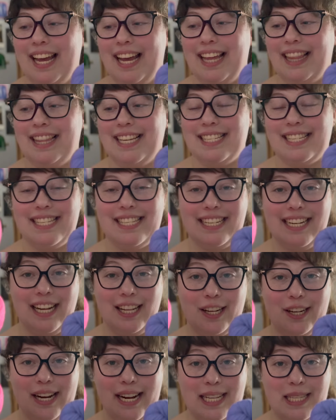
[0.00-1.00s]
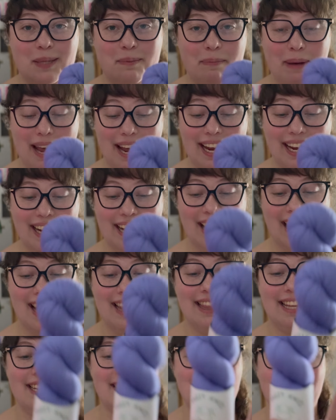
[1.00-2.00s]
This is a color, it's pink,
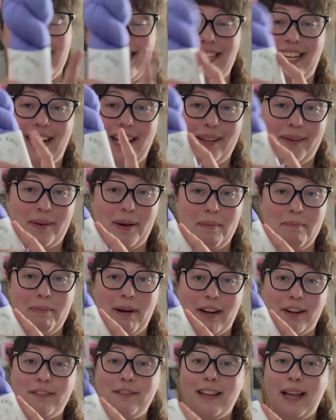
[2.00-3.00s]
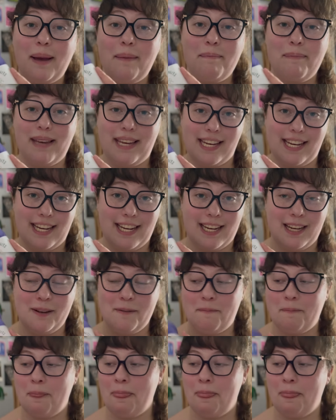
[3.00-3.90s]
and this is a colorway Butterfly Pea.